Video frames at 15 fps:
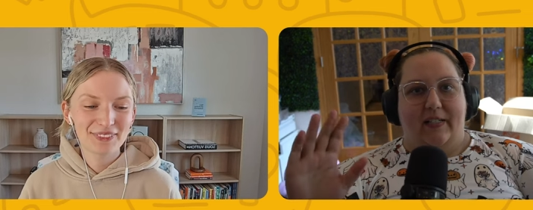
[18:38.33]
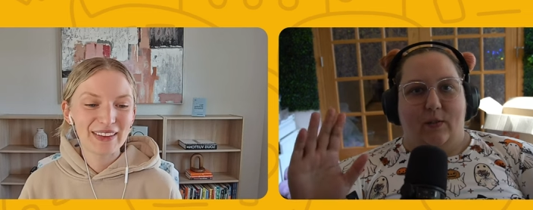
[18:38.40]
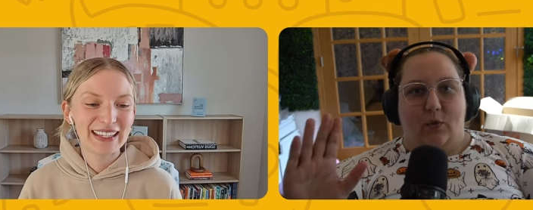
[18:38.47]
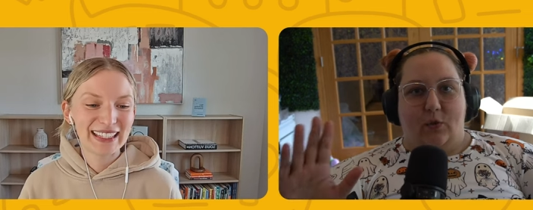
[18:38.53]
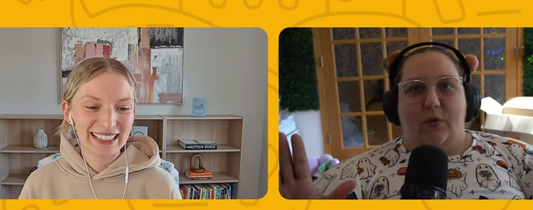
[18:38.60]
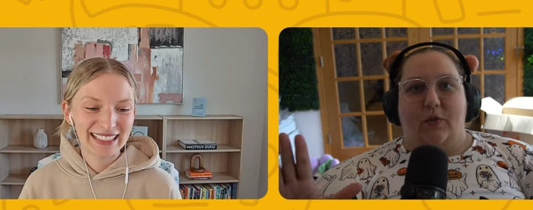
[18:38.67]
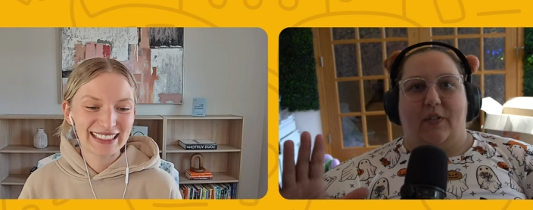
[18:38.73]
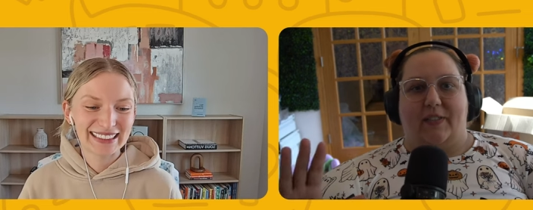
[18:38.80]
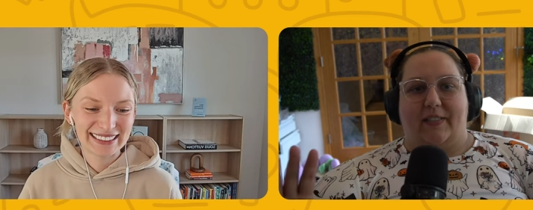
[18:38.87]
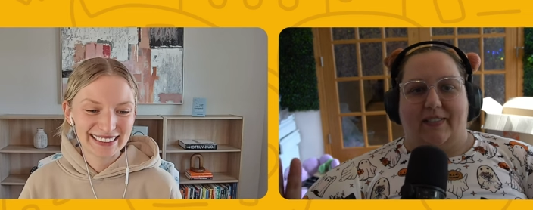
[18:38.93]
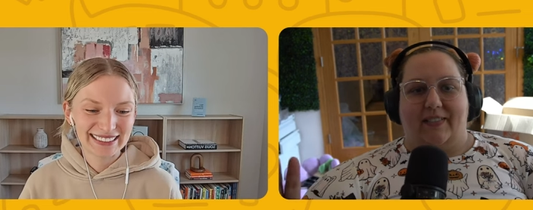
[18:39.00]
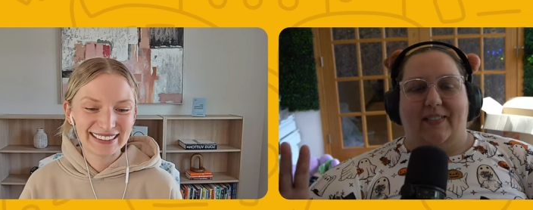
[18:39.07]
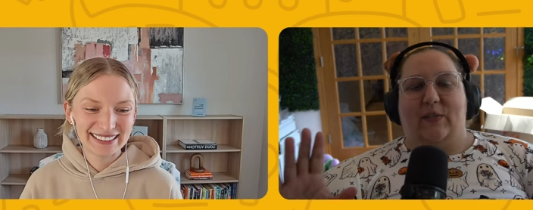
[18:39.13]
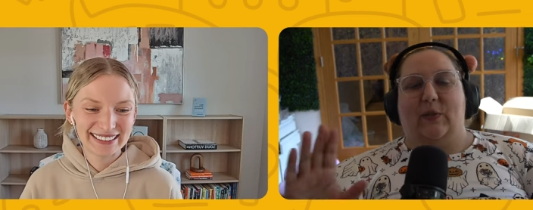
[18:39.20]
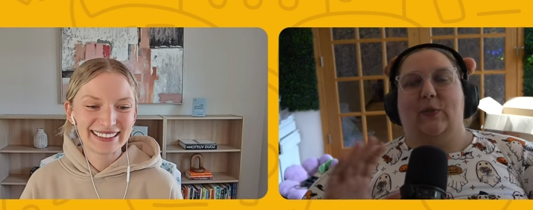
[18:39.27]
Speaker 1: yeah. Google
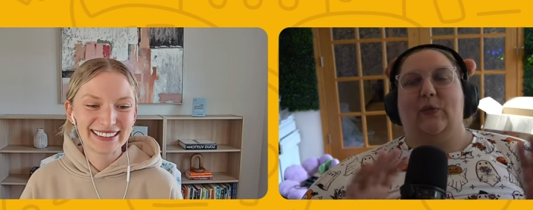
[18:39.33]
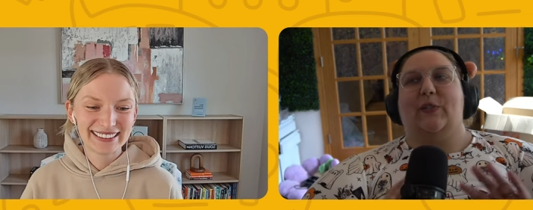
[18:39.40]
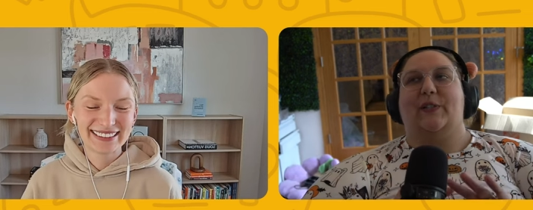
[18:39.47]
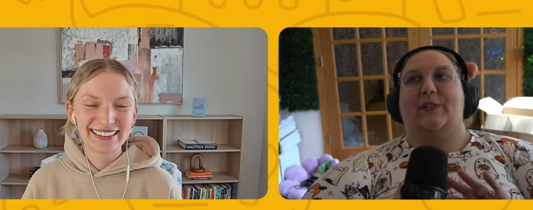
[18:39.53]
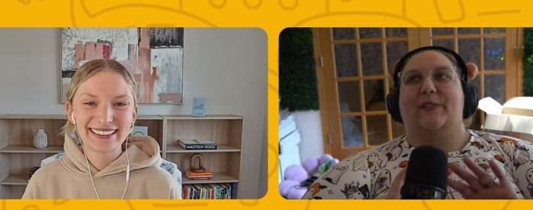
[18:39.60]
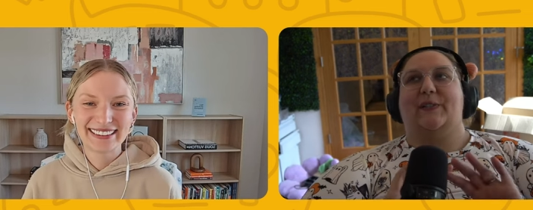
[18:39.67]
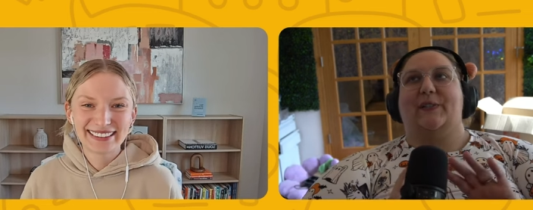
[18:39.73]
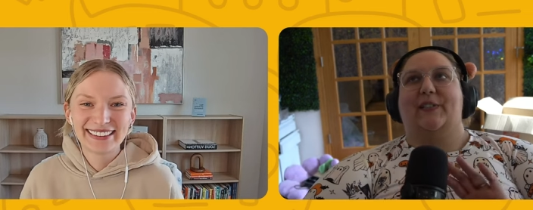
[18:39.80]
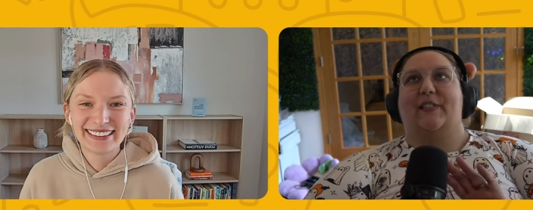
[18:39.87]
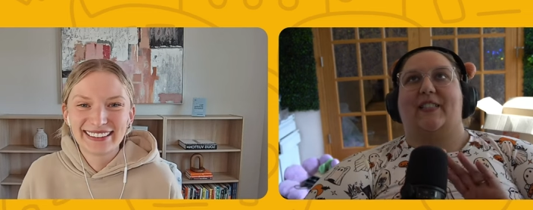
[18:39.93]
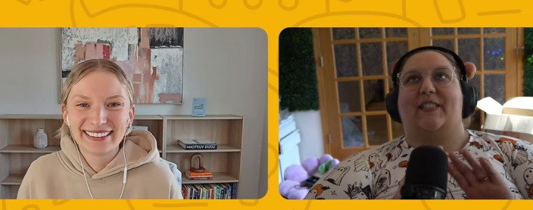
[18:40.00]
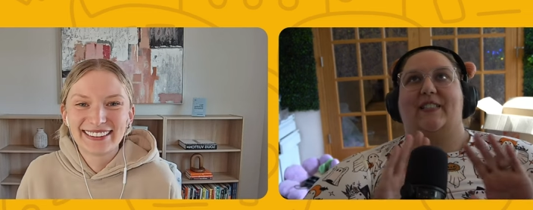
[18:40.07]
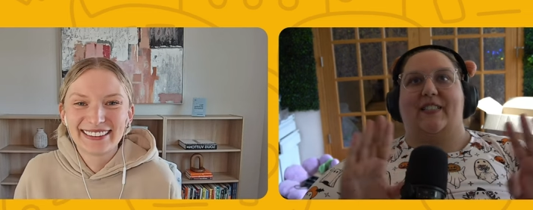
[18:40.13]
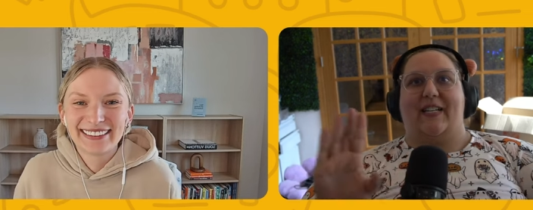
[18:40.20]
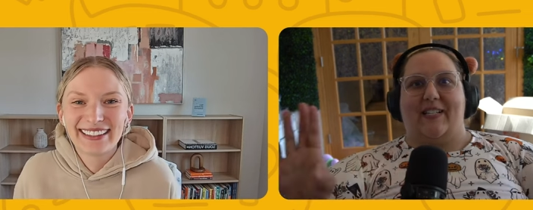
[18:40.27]
Google
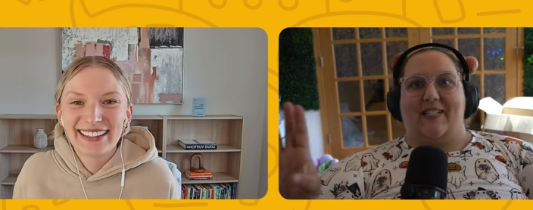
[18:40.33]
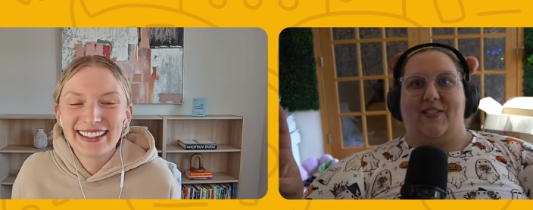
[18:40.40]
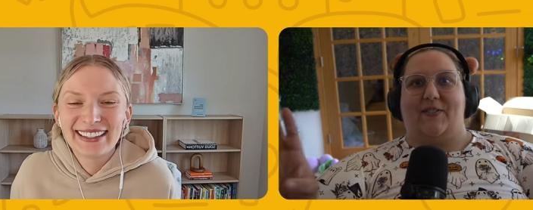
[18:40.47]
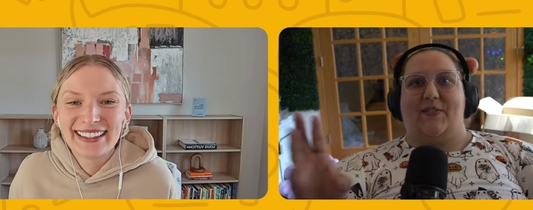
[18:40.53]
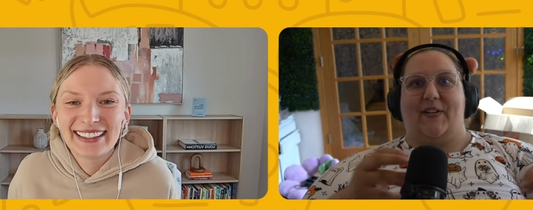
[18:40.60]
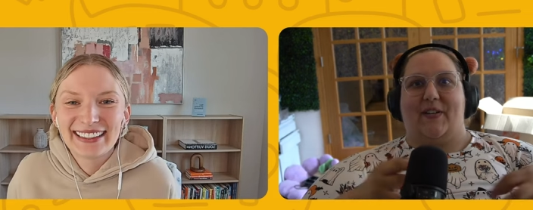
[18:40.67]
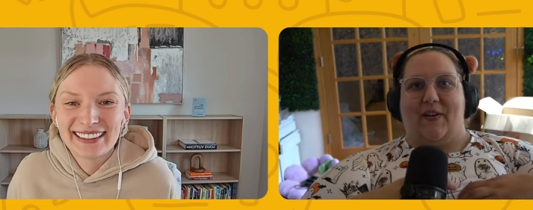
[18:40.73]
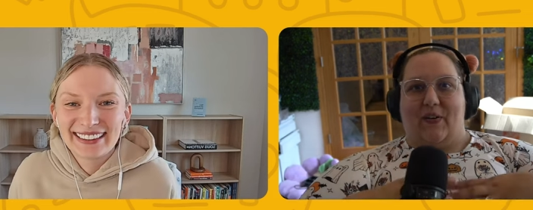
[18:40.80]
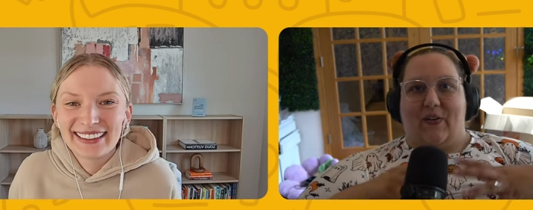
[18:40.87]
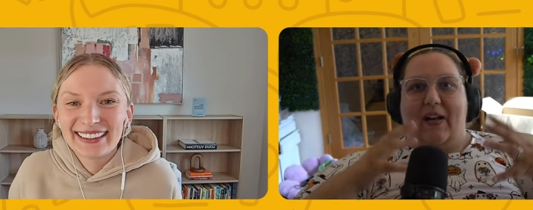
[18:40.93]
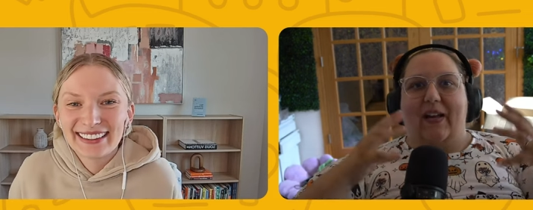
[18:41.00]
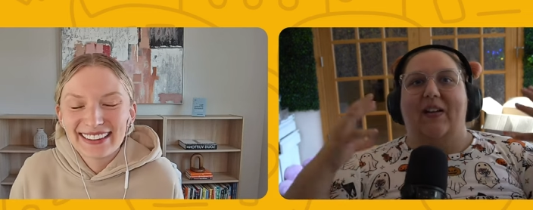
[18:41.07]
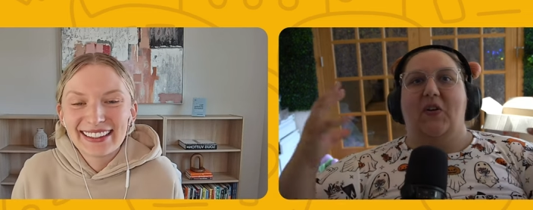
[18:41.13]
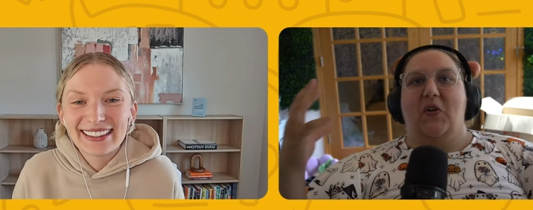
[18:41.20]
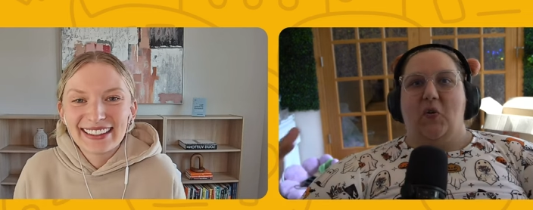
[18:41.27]
Looker Data Studio
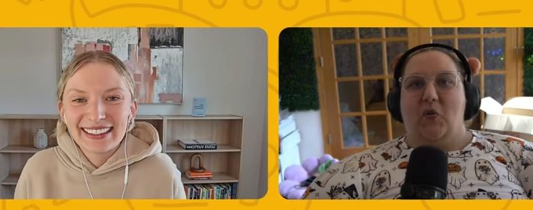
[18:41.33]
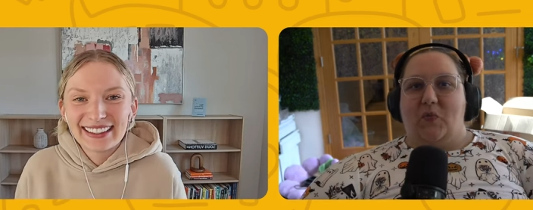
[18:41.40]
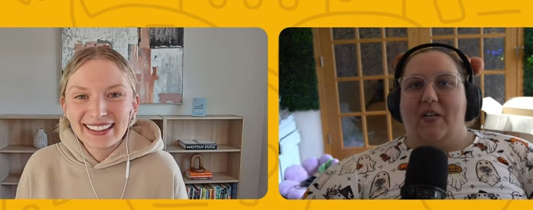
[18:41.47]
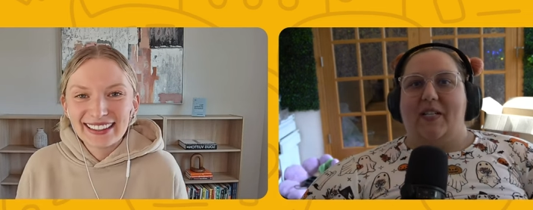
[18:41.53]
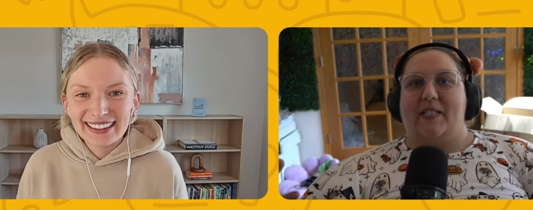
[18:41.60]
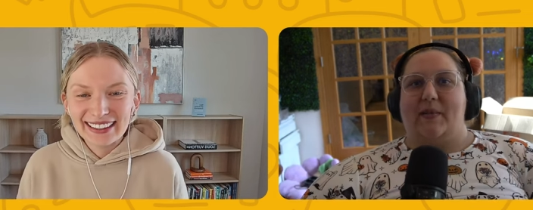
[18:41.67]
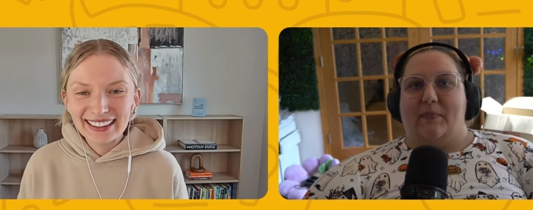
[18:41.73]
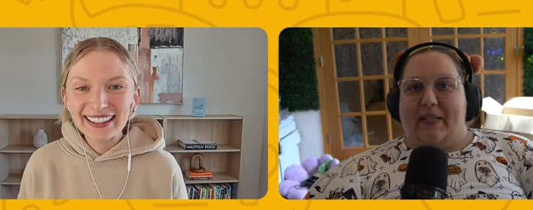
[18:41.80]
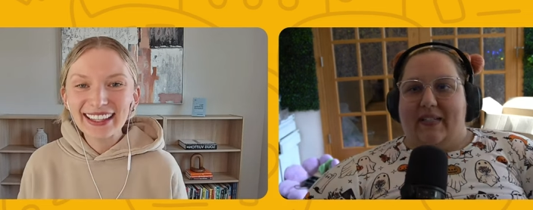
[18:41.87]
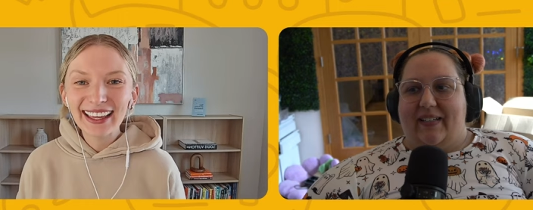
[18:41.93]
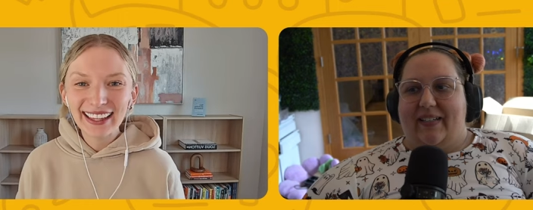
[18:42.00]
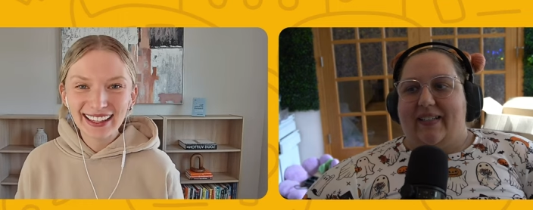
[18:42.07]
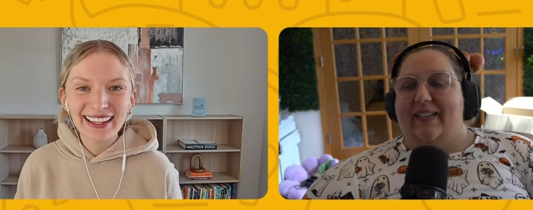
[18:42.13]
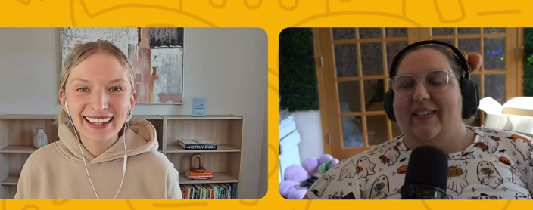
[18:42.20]
was a big